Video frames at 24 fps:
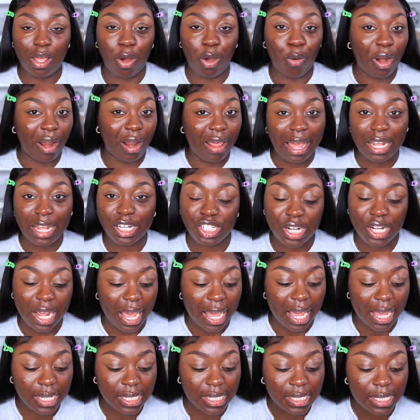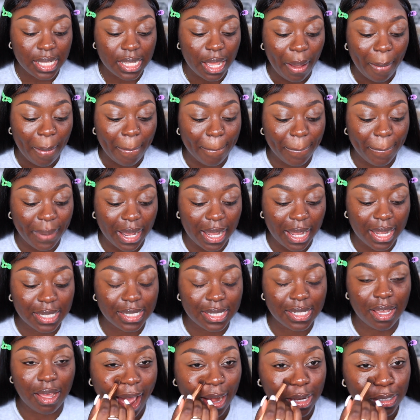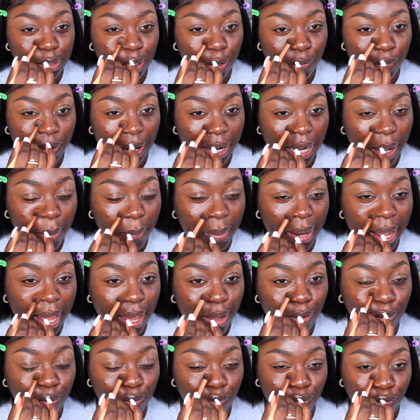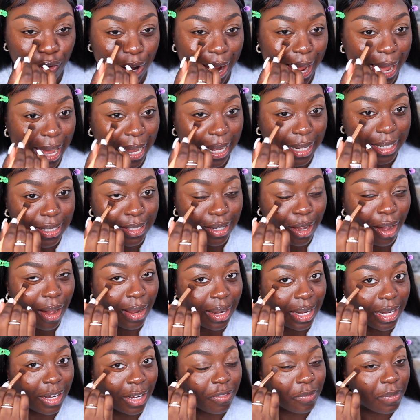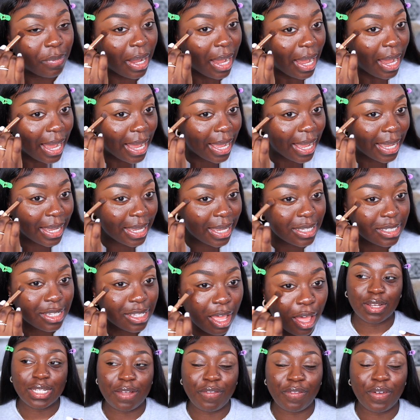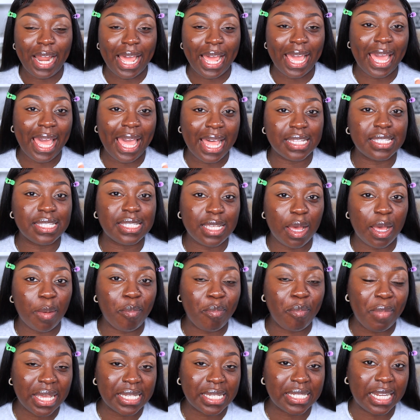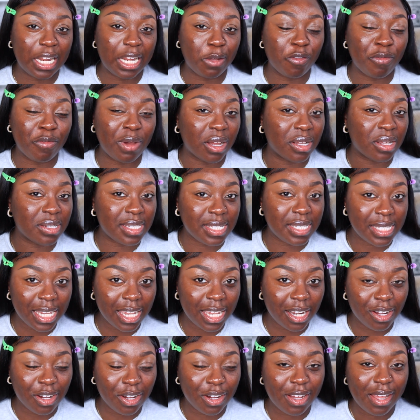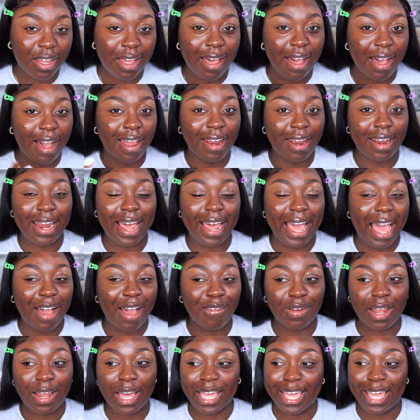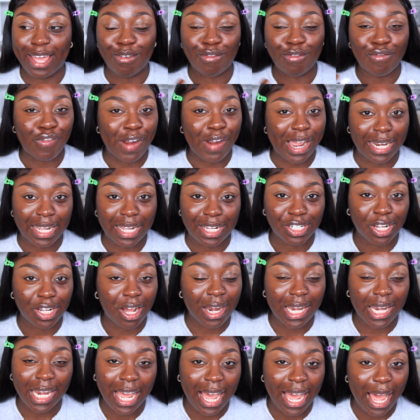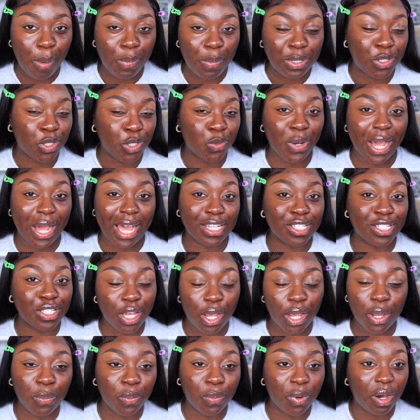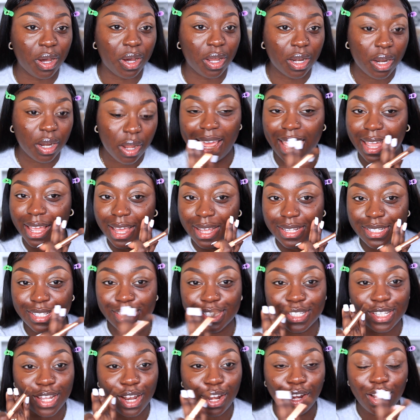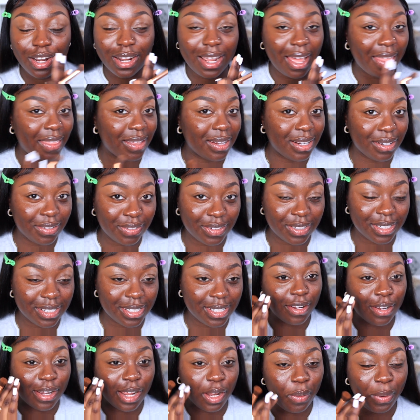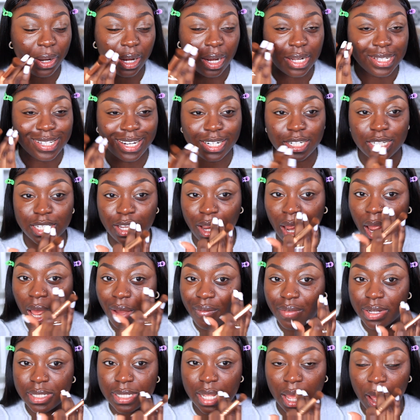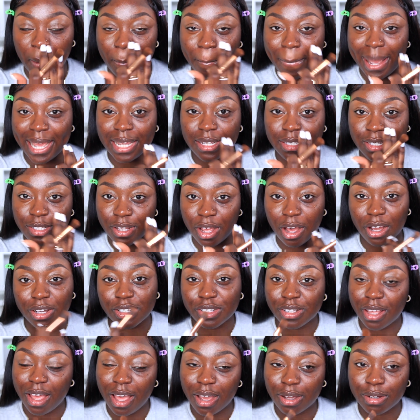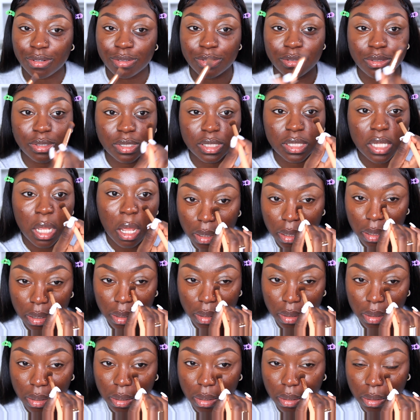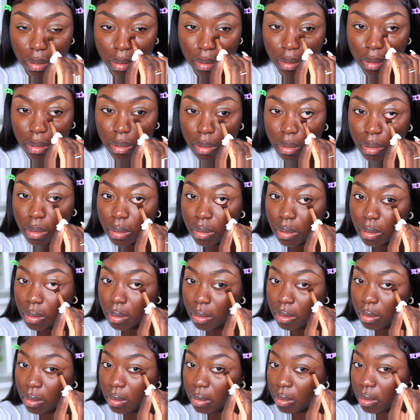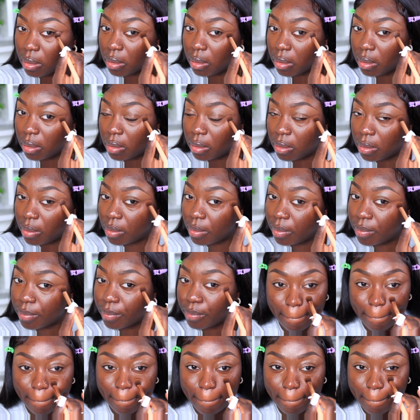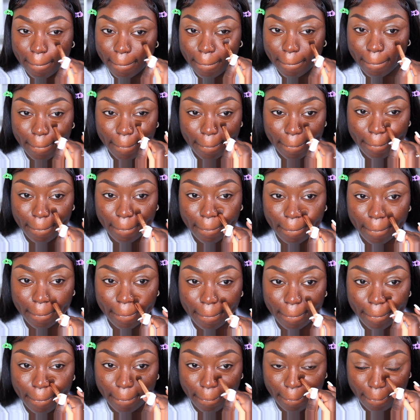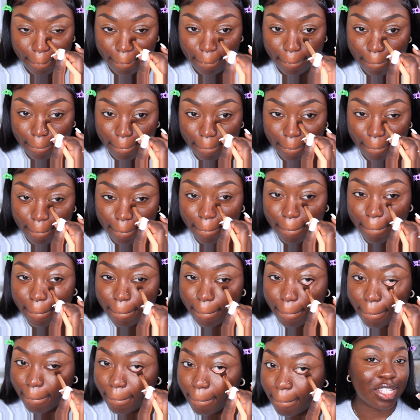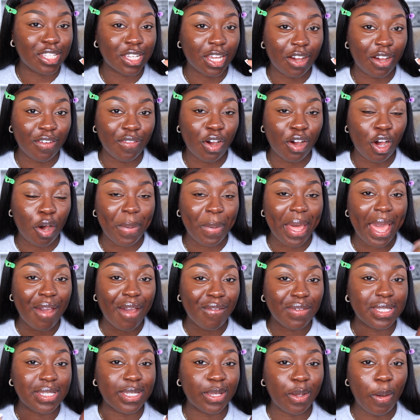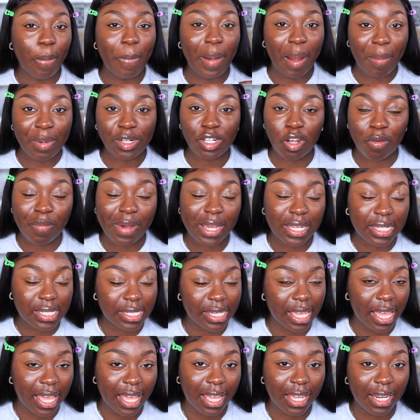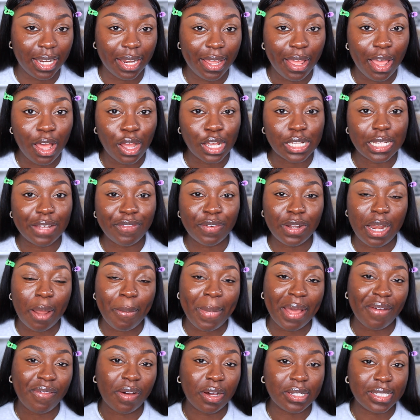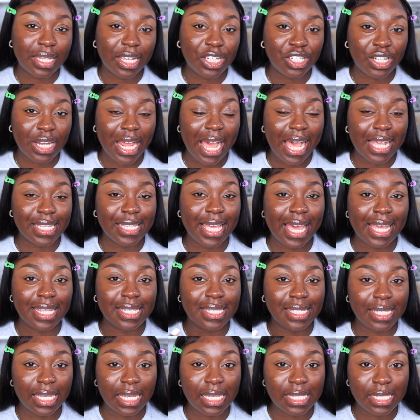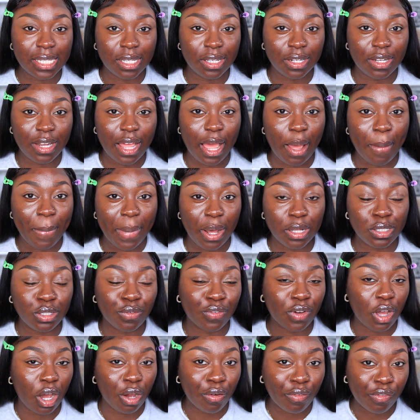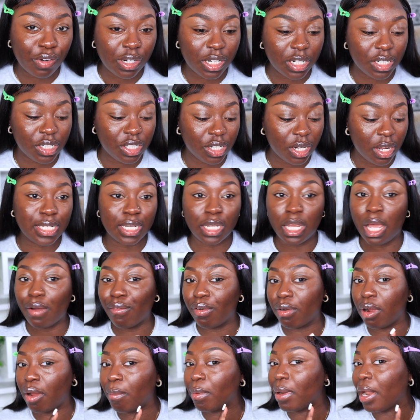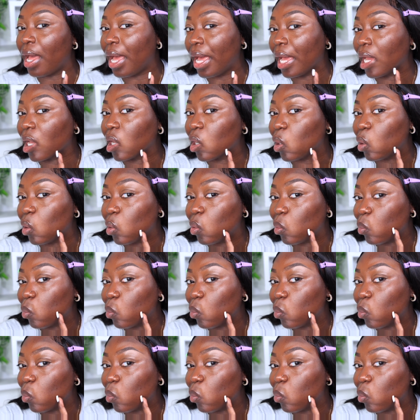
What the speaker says: all of that jazz, but I just don't feel like applying red underneath my eyes because I feel like it ends up mixing in with my concealer and then I have like a reddish under eye, which is what I don't want. Like, cousins, look at the difference. Look at the way the concealer just covered up my dark circles. I don't think you can beat a good coverage concealer. I then use this concealer to cover up every single blemish on my skin because I feel like my foundation has a decent amount of coverage to cover up like